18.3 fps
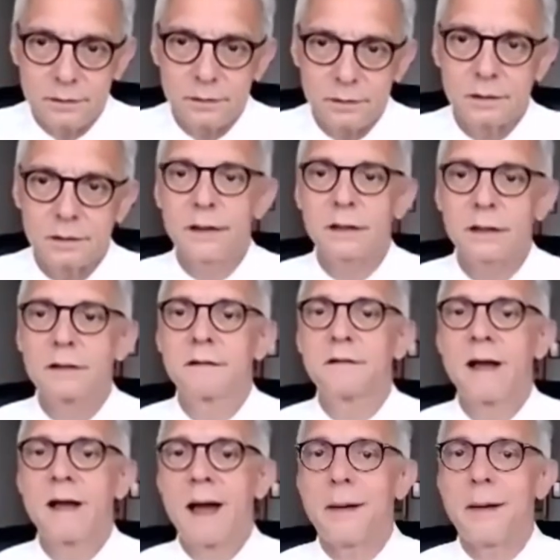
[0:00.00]
to
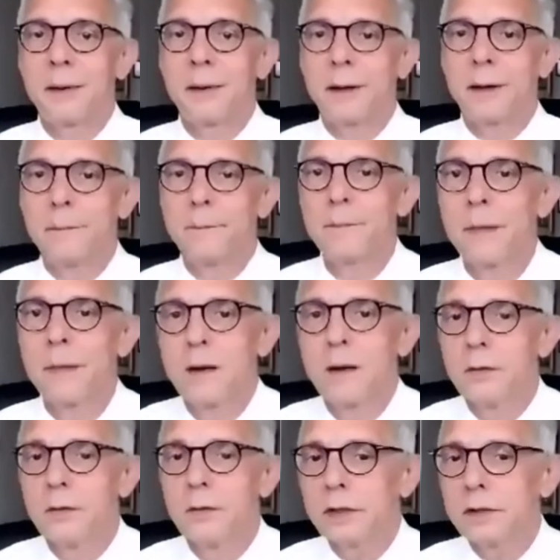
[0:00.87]
examine.
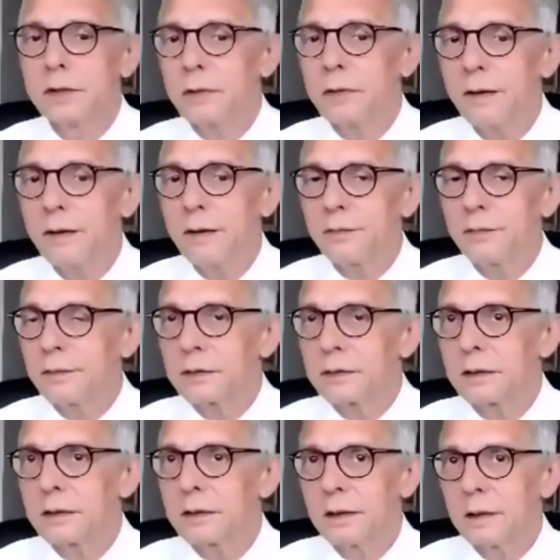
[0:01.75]
We do have
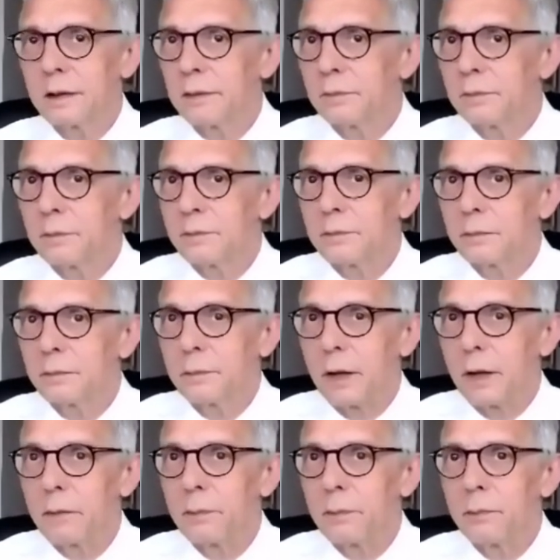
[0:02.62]
um,
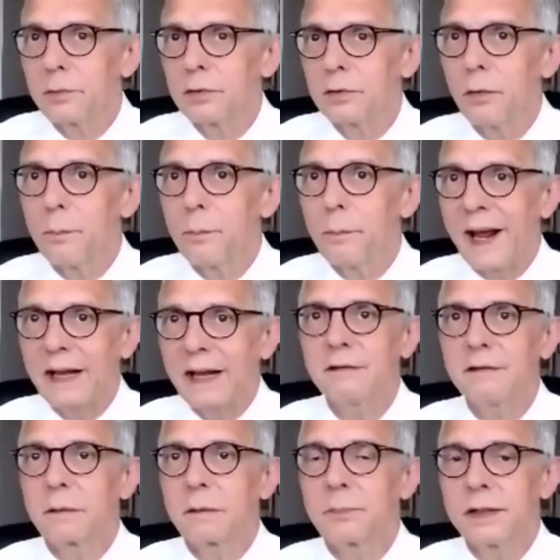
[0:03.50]
uh, two
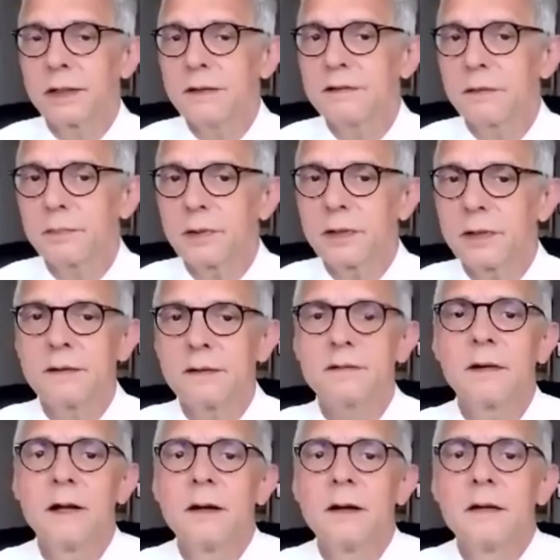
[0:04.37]
basic
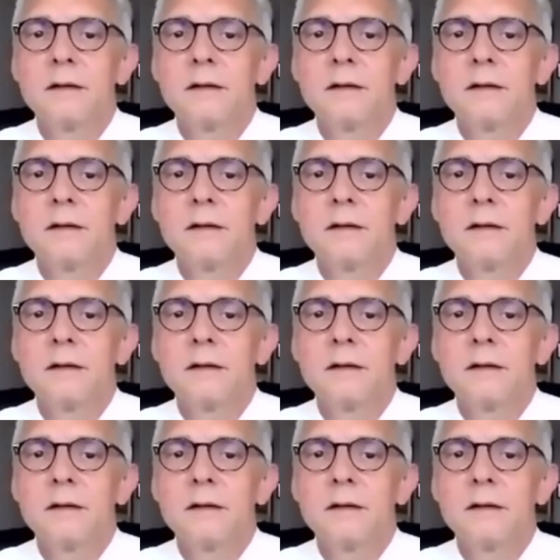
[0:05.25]
principles.